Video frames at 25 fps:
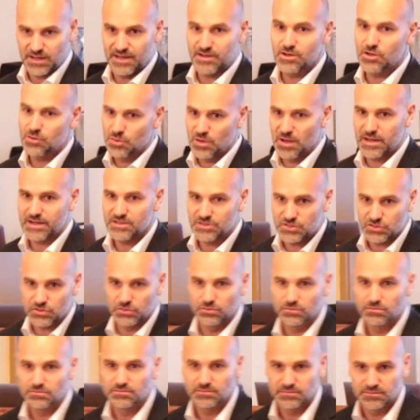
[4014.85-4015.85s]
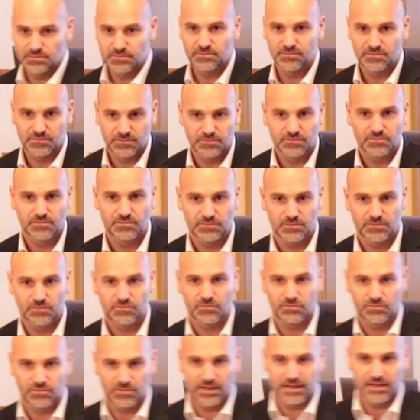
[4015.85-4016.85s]
I know who I can sue,
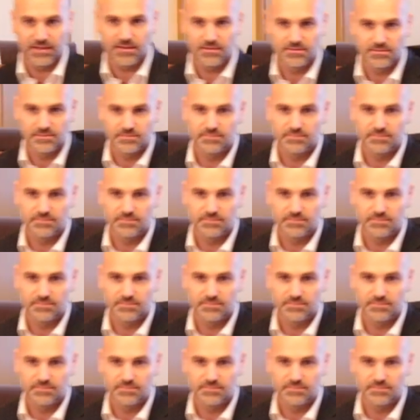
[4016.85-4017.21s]
right?